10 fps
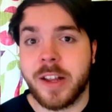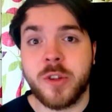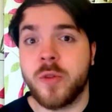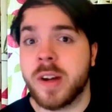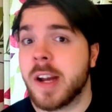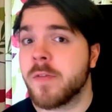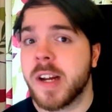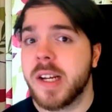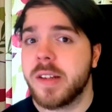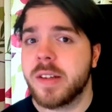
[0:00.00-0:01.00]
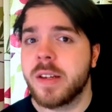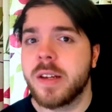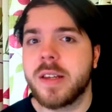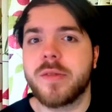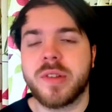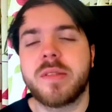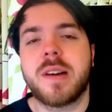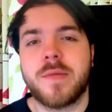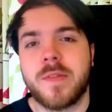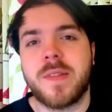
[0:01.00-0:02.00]
don't get rated, you'll still
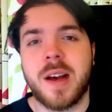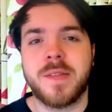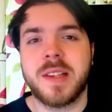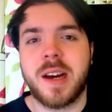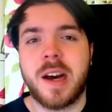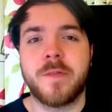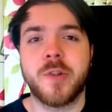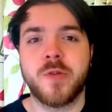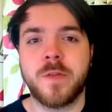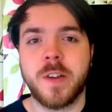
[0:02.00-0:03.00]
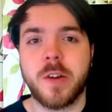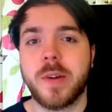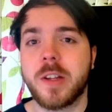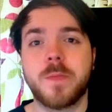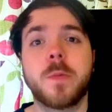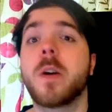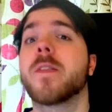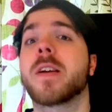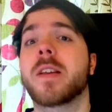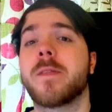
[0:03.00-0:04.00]
have a 5-star average review. It's
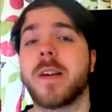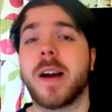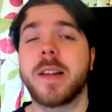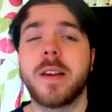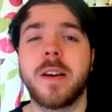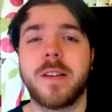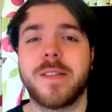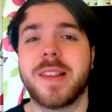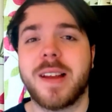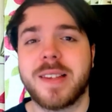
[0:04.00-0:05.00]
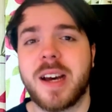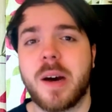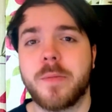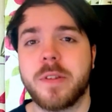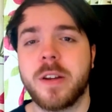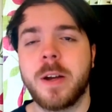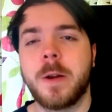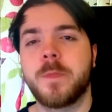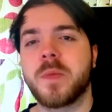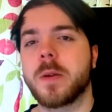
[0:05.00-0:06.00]
perfectly fine for that to happen.
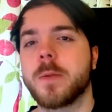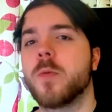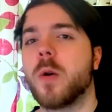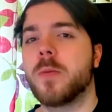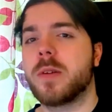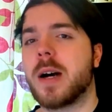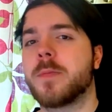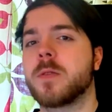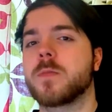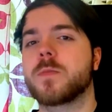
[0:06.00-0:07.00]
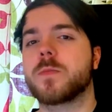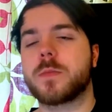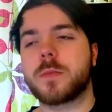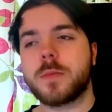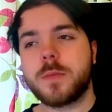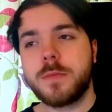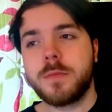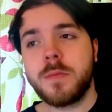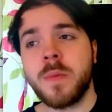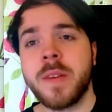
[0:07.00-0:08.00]
But what will happen
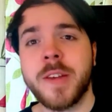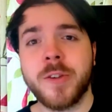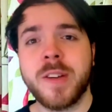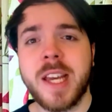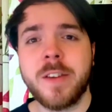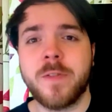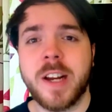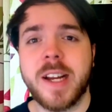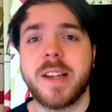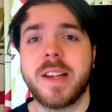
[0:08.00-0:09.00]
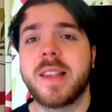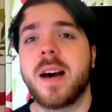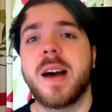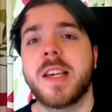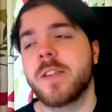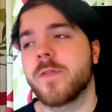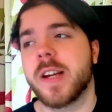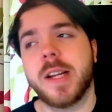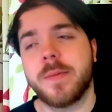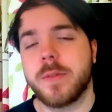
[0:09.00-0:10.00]
is you'll get your rating, and the higher your
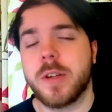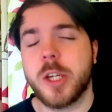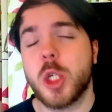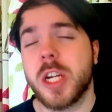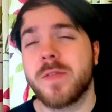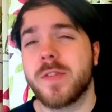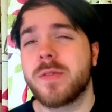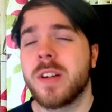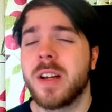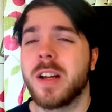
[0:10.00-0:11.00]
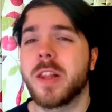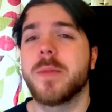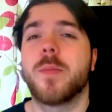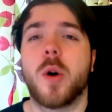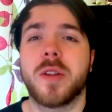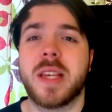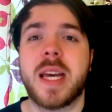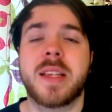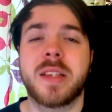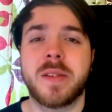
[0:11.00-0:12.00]
rating in general, the more
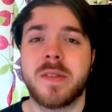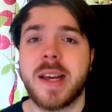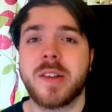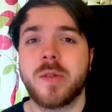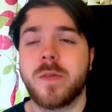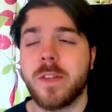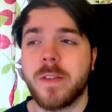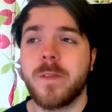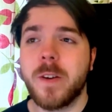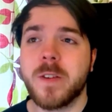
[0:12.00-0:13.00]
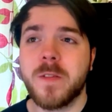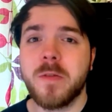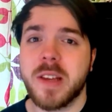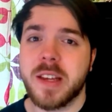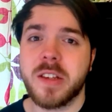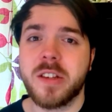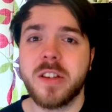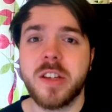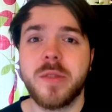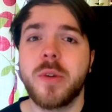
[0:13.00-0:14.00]
tests you'll get. So for the first few tests you
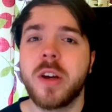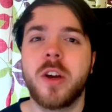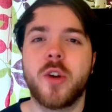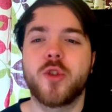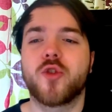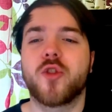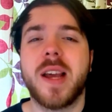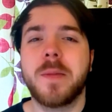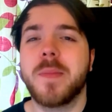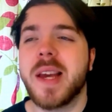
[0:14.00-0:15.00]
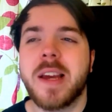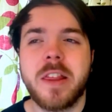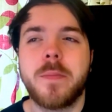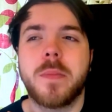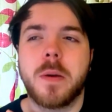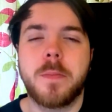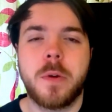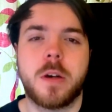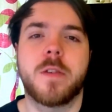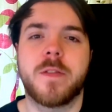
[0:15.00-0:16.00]
do, try and make them
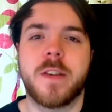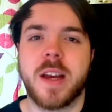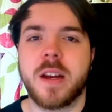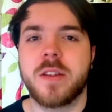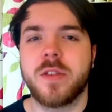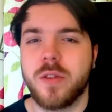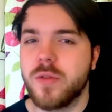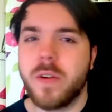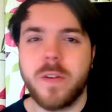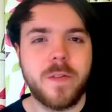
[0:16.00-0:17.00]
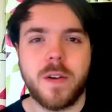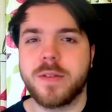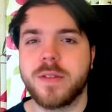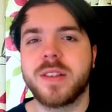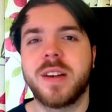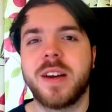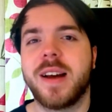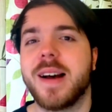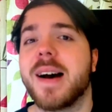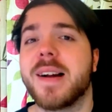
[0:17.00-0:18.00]
perfect. No faults
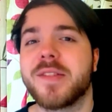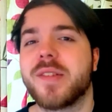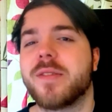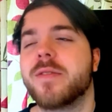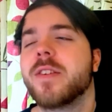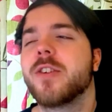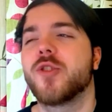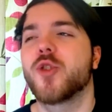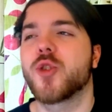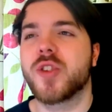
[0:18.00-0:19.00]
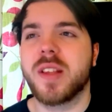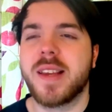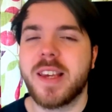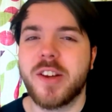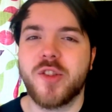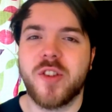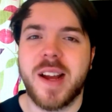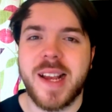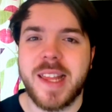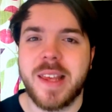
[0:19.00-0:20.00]
at all, just so that you can try and
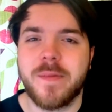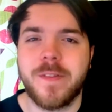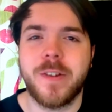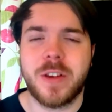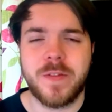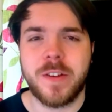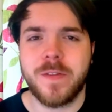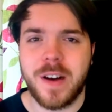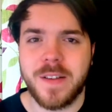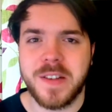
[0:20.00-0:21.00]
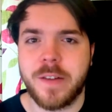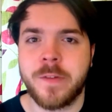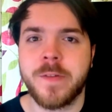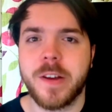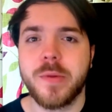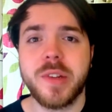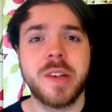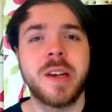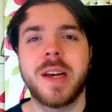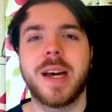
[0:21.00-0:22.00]
get them first few 5-star reviews,
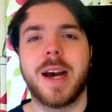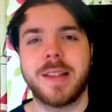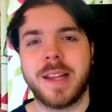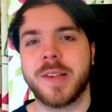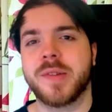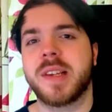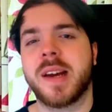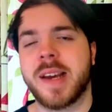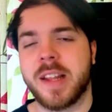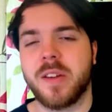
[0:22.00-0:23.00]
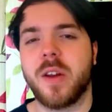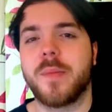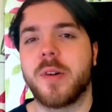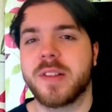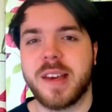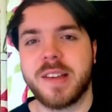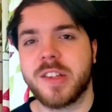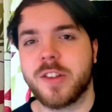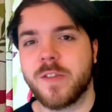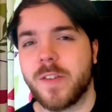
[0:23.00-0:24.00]
and then you'll start getting a lot more
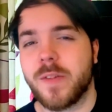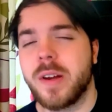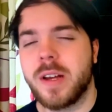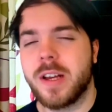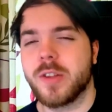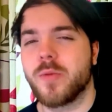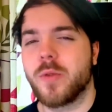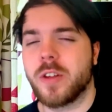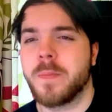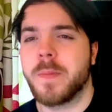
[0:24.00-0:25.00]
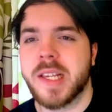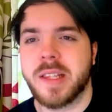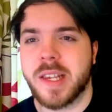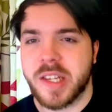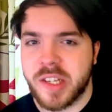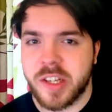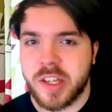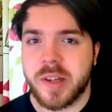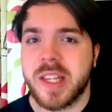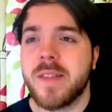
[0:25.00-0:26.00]
tests through. It's one of the best things to do,
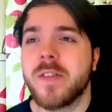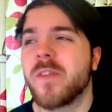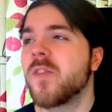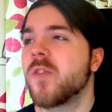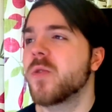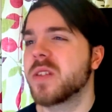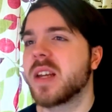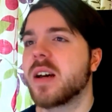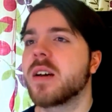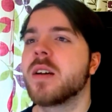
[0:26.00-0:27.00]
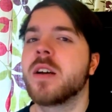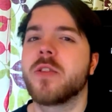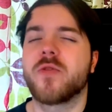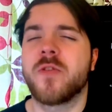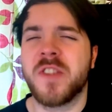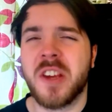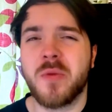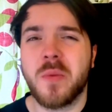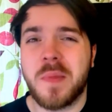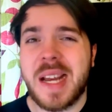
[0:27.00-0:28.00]
because even a 4-star review
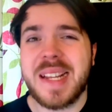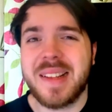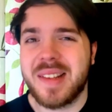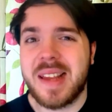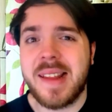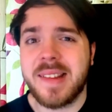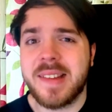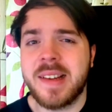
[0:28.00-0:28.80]
might dent